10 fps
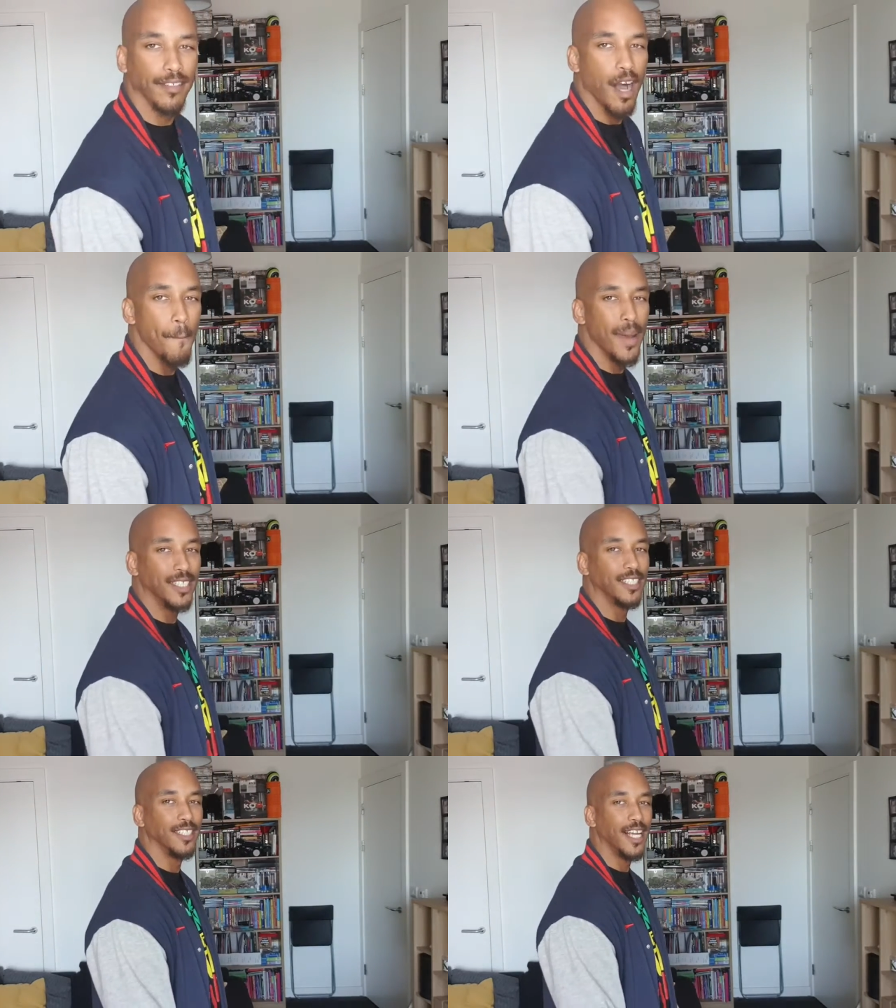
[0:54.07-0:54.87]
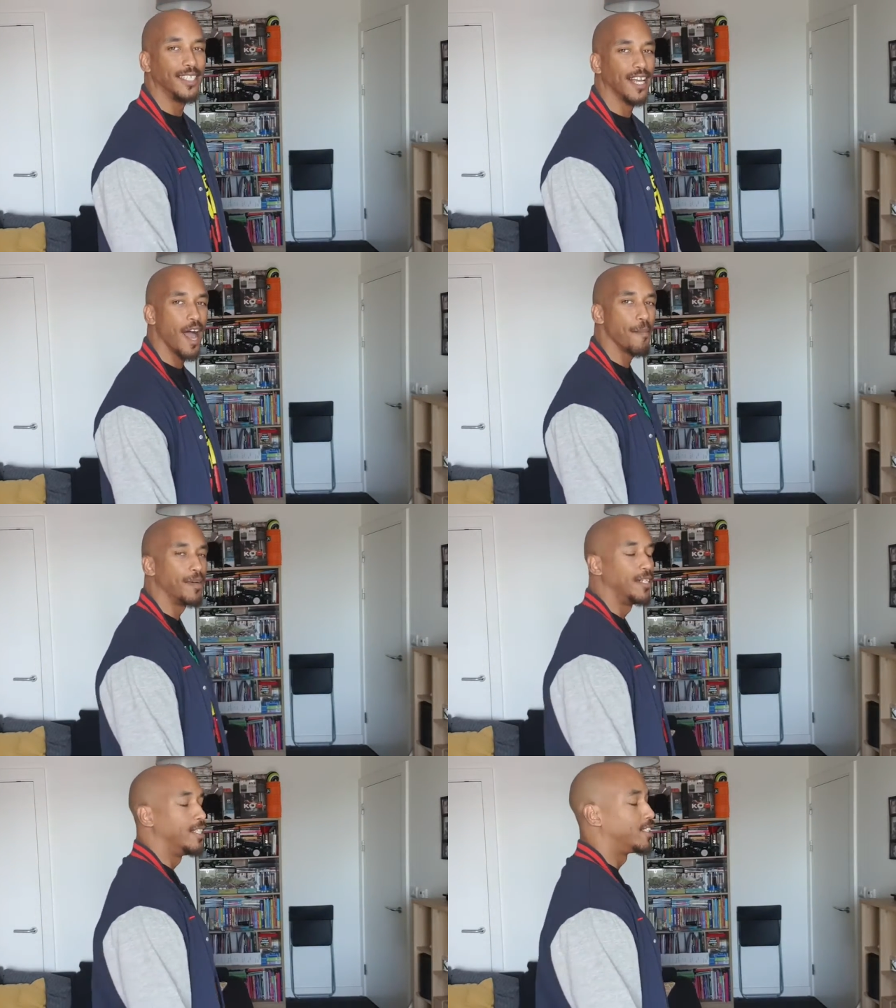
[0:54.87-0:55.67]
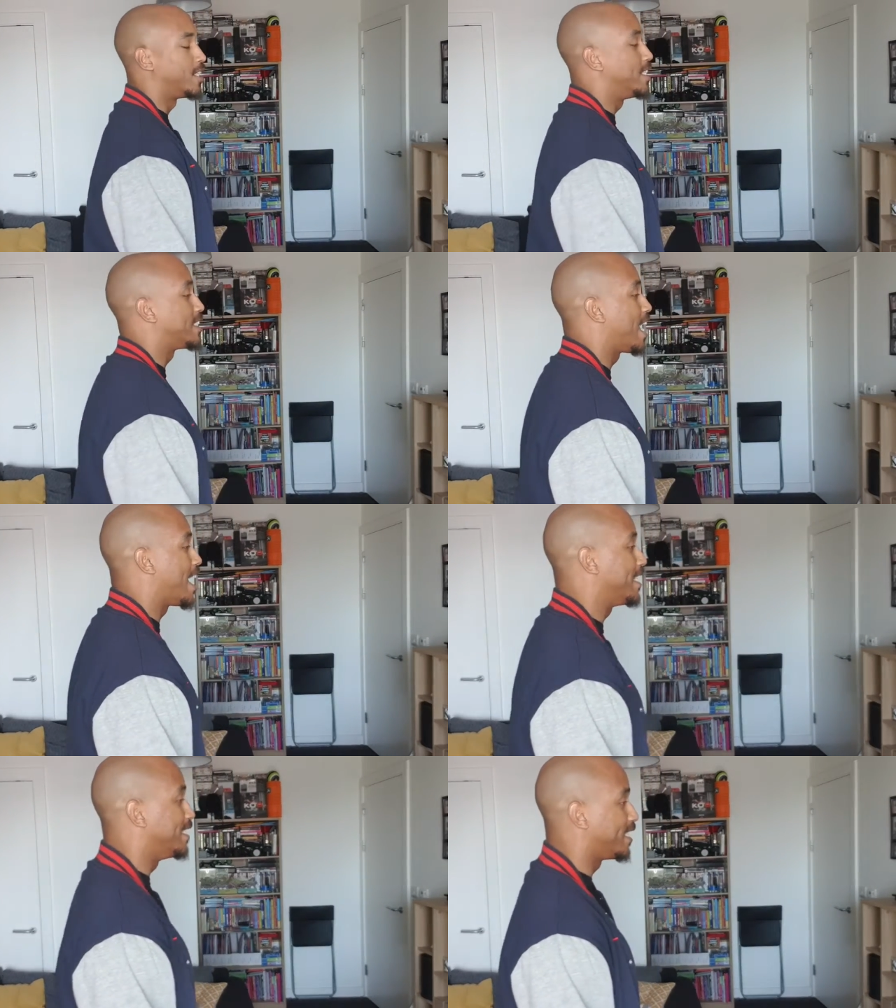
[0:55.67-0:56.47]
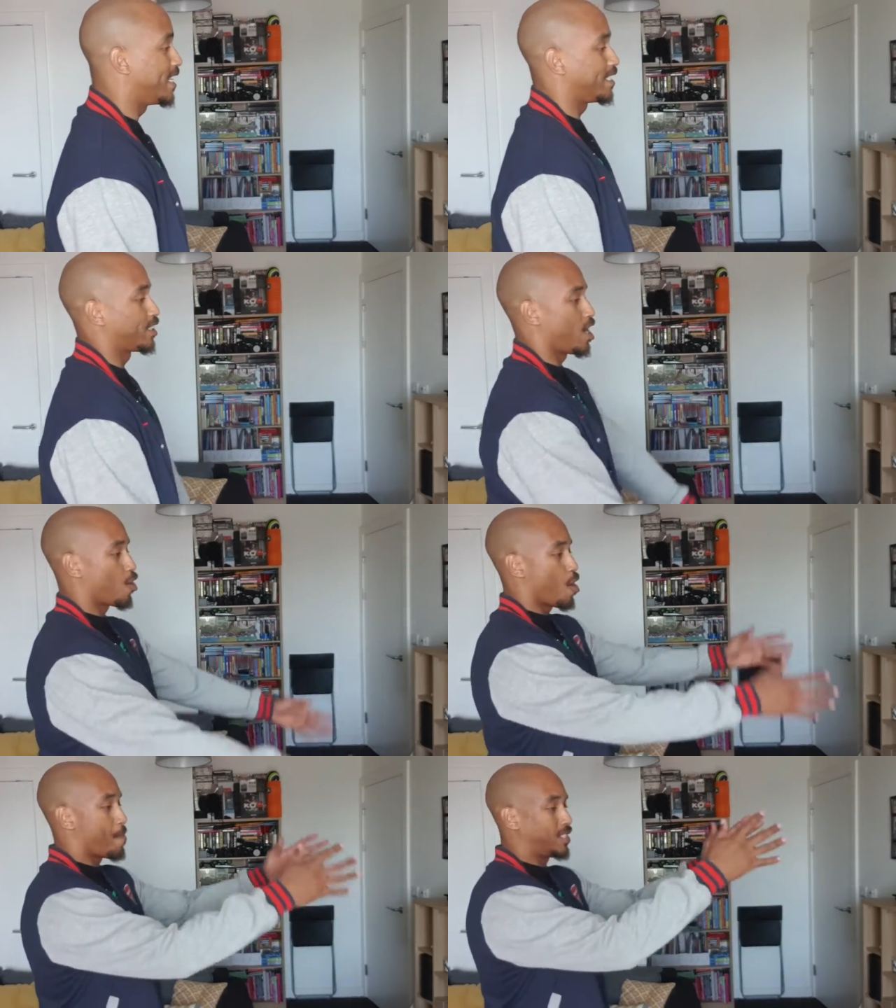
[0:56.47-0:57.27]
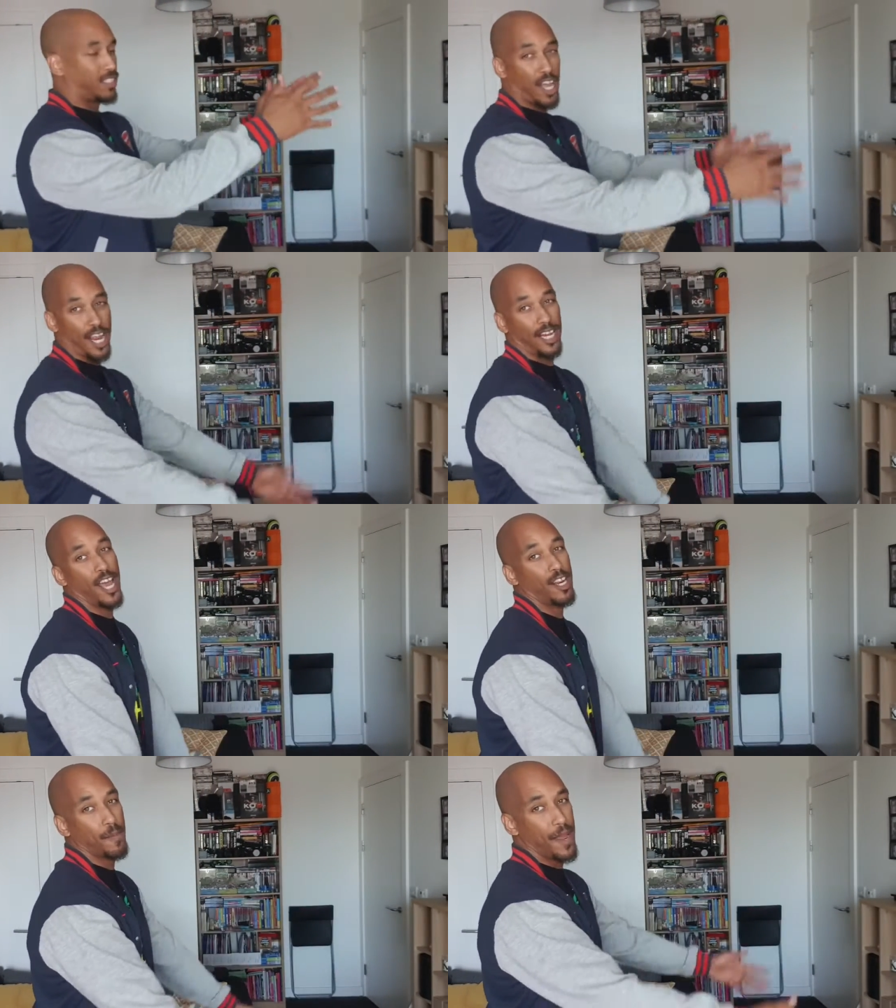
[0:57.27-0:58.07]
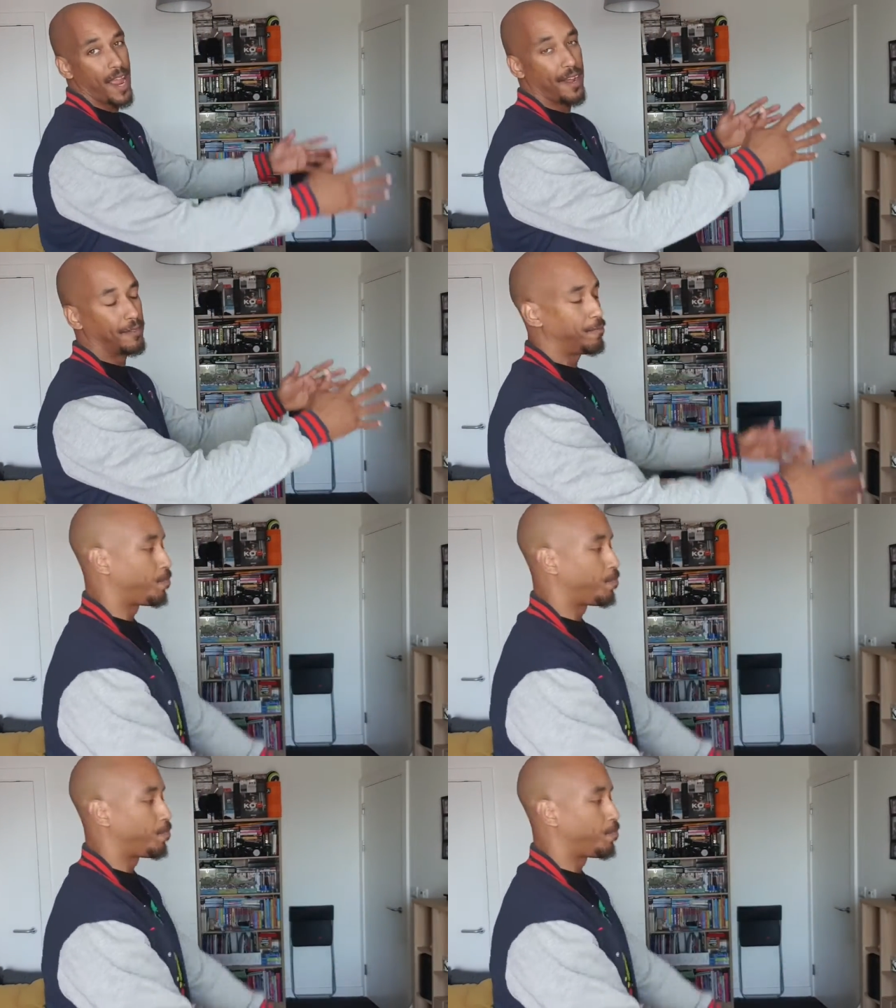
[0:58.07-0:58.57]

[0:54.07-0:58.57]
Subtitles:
Come match of the daytime. So let's get into this. I've got my starting lineup here.